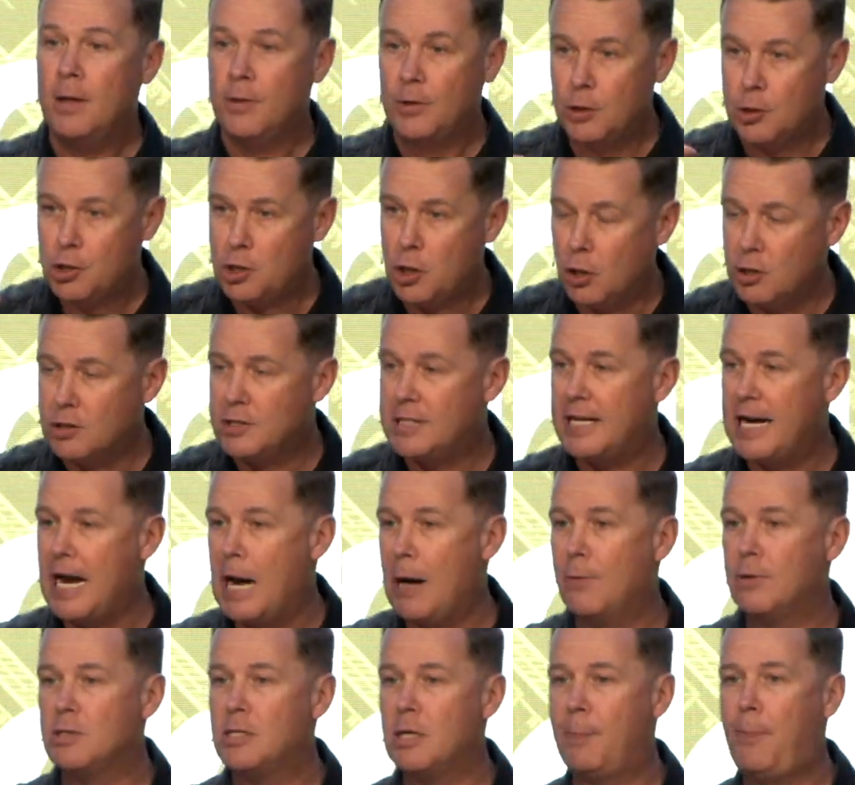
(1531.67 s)
the church that
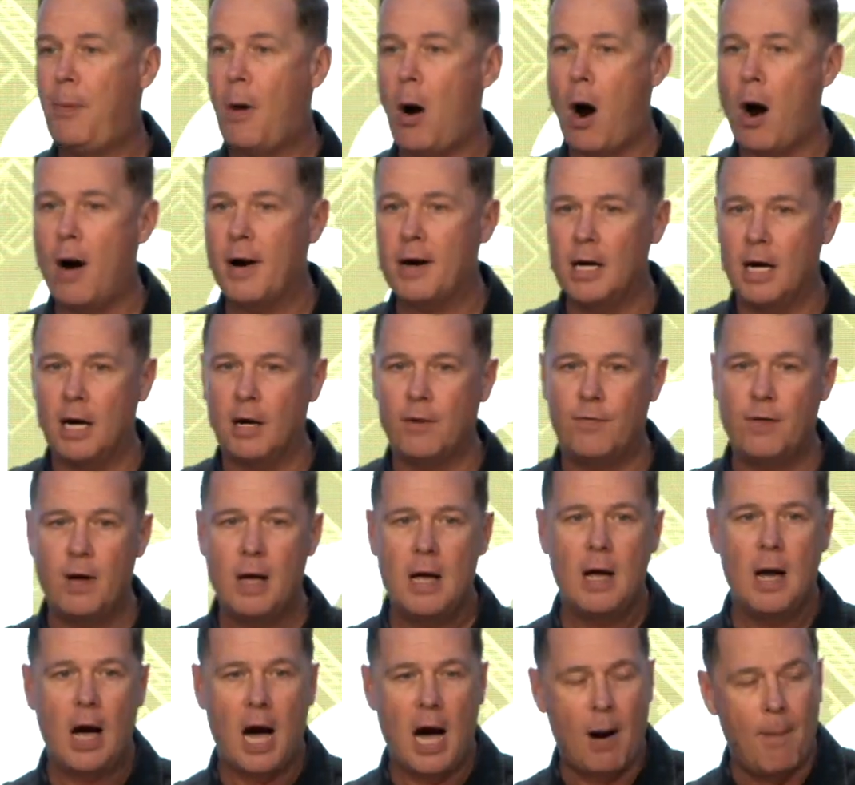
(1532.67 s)
I was a part of,
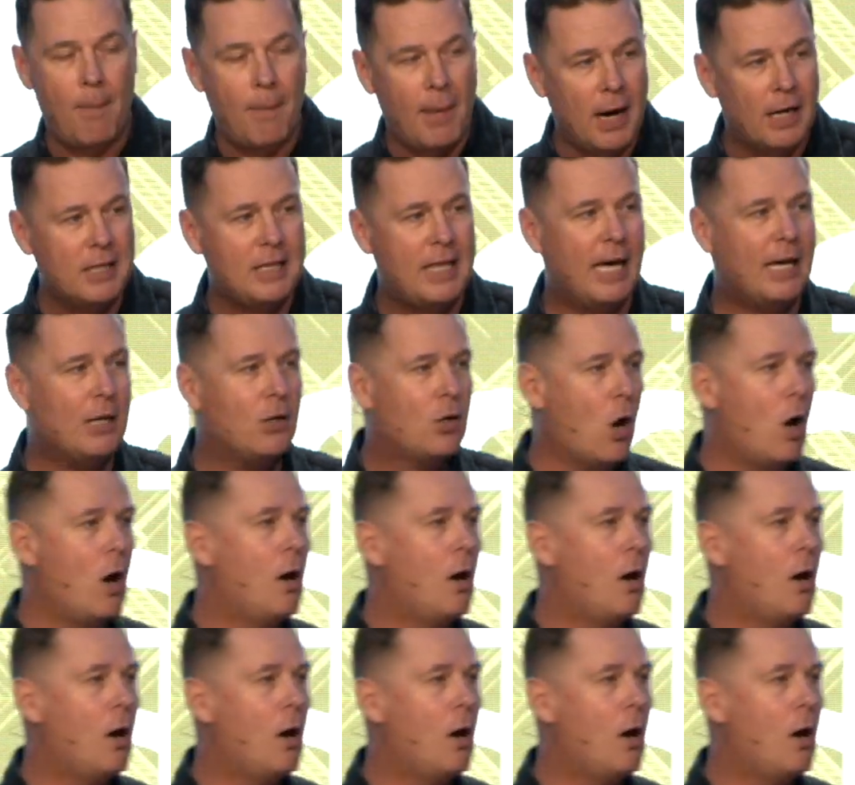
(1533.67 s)
a month had